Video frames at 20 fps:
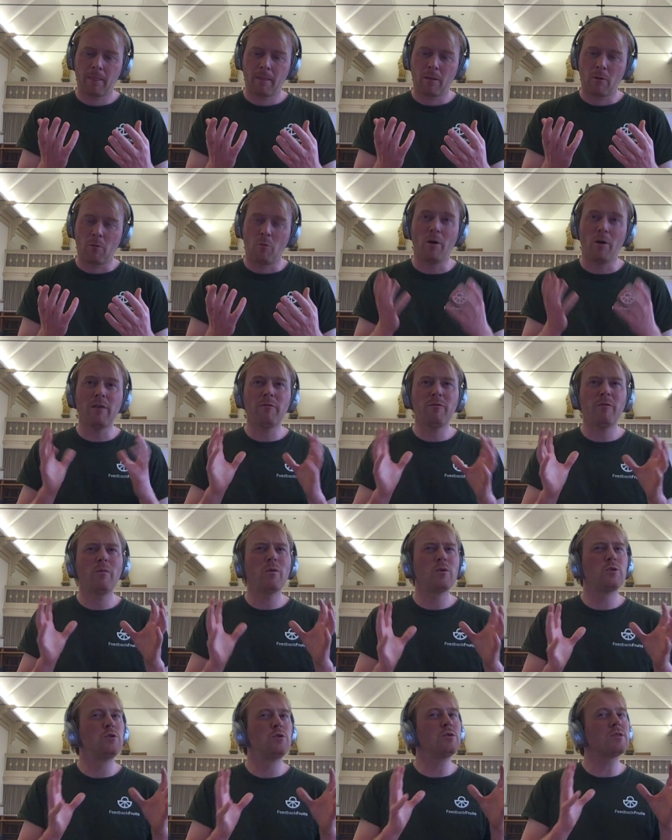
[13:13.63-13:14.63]
What if we
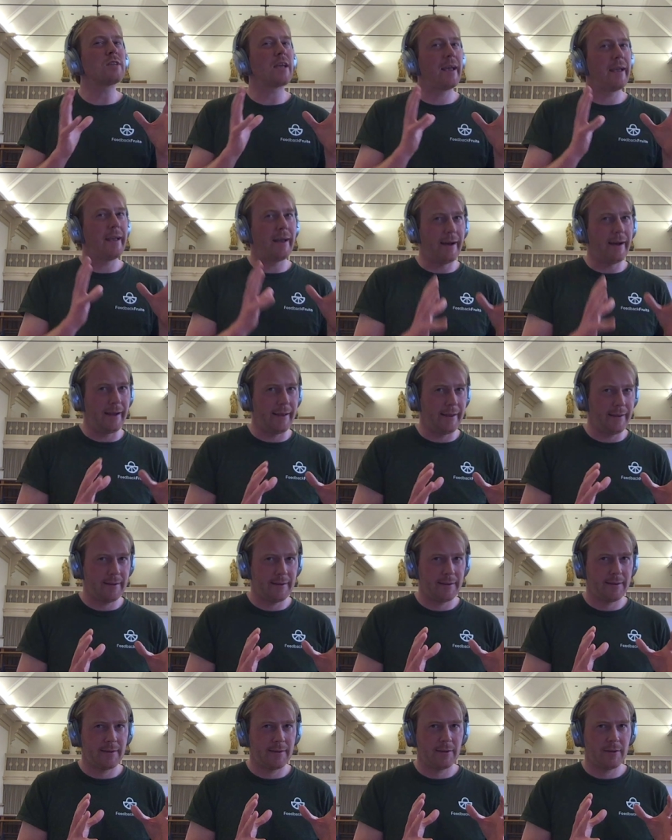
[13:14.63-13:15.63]
would use AI
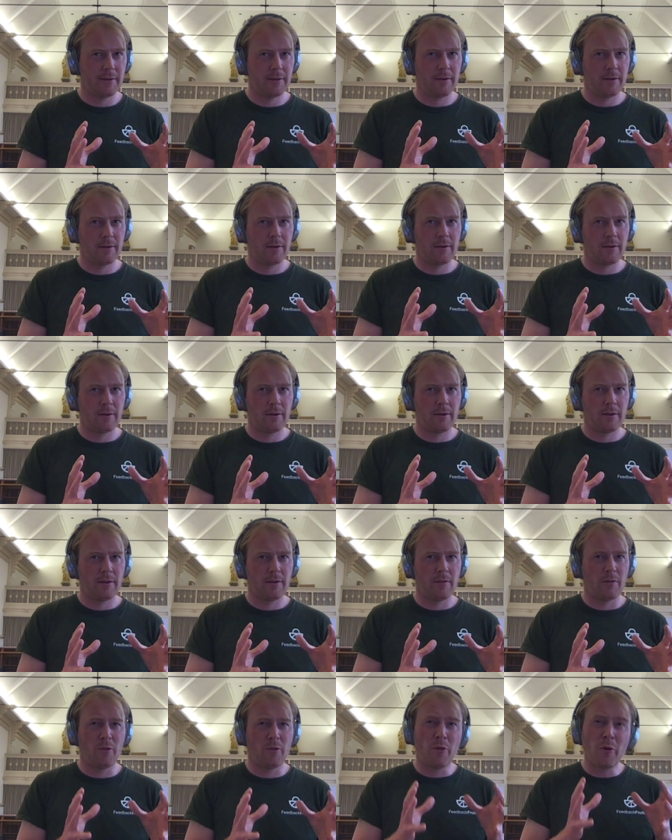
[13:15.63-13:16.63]

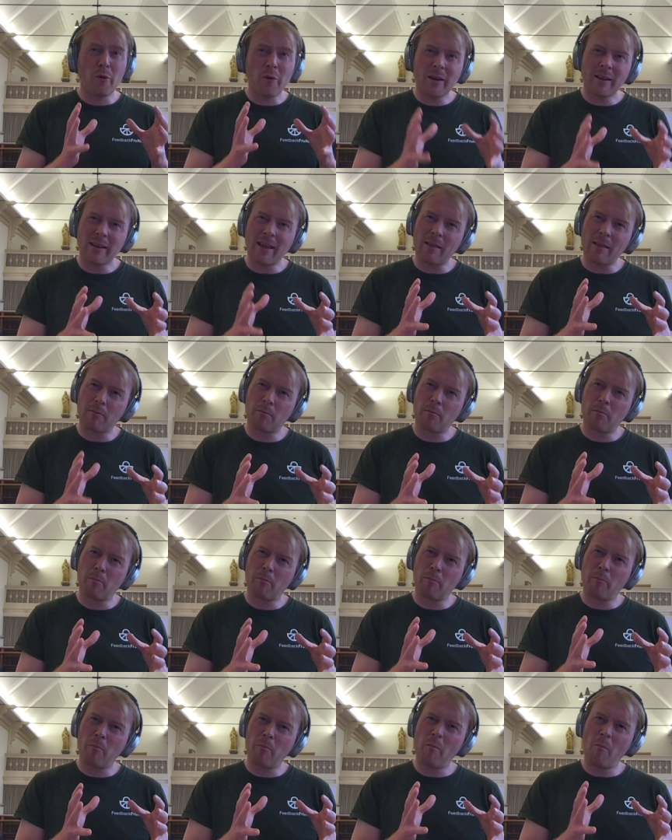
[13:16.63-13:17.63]
during that
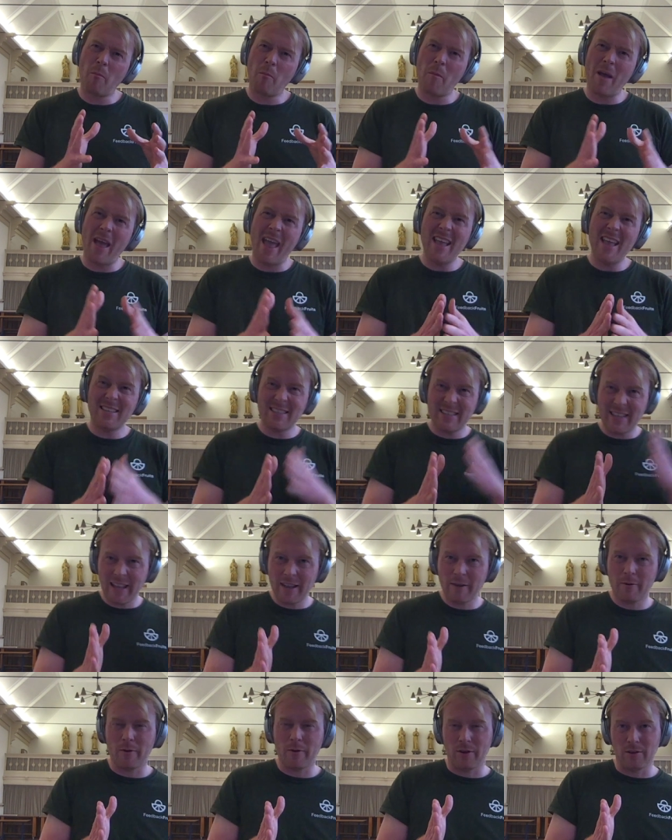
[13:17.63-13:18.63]

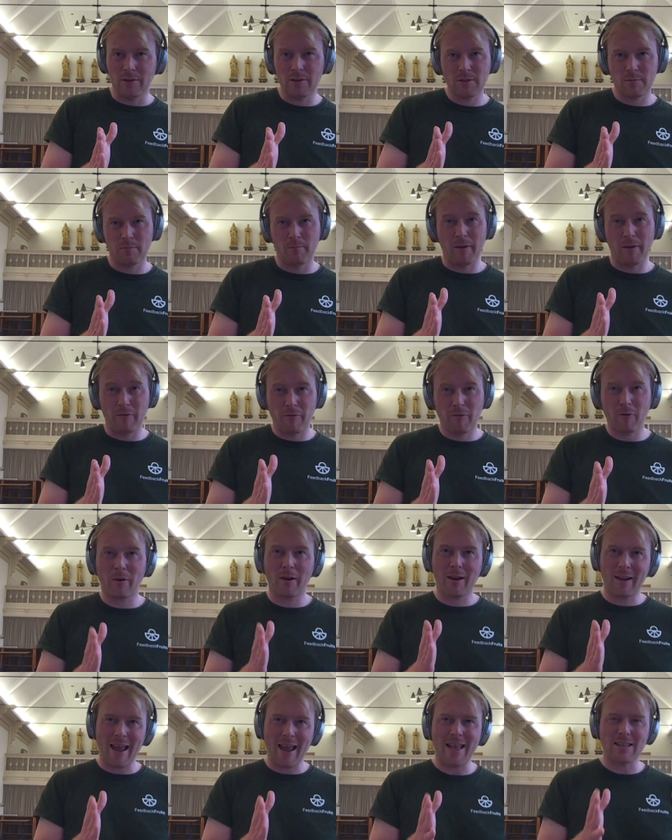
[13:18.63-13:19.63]
asynchronous before
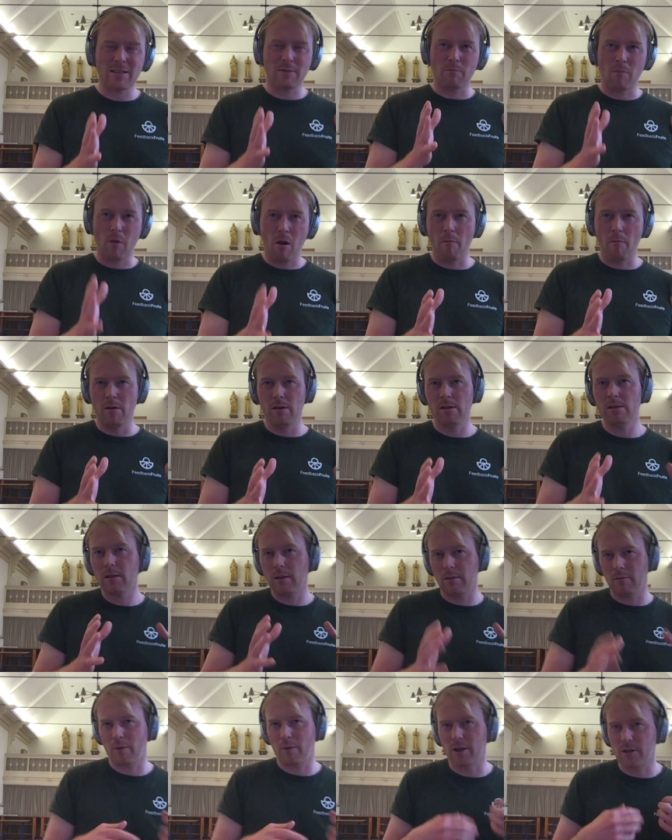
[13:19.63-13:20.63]
class moment
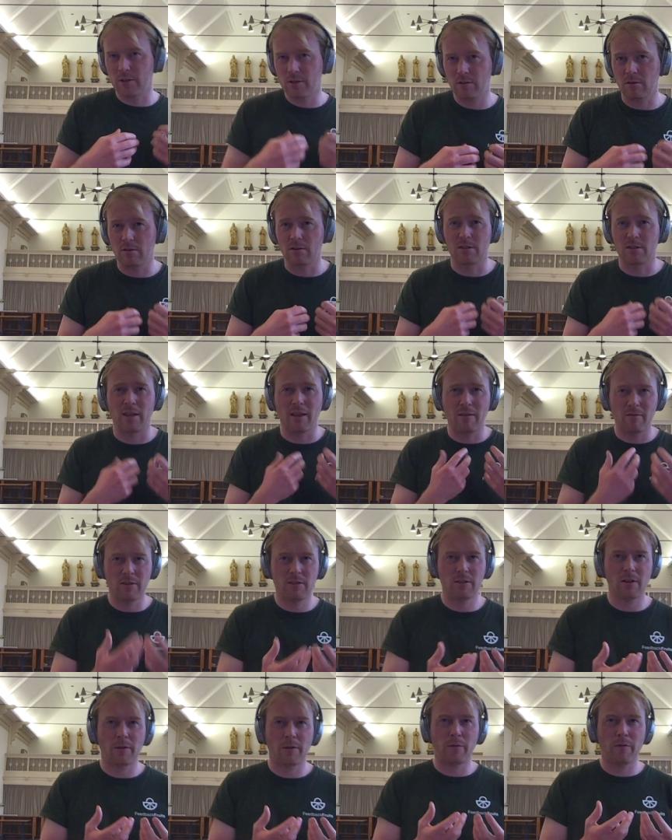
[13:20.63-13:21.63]
in where students give each
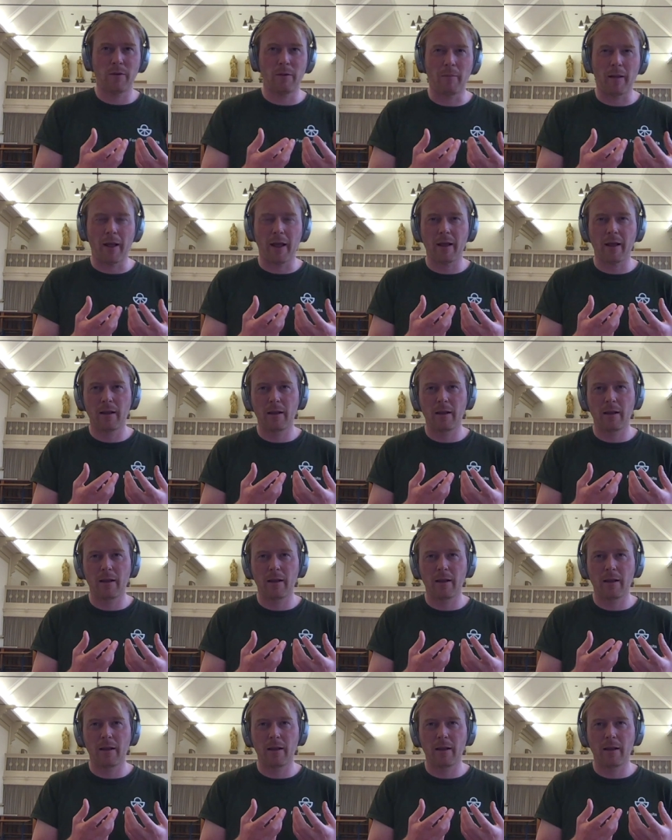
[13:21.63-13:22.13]
other feedback?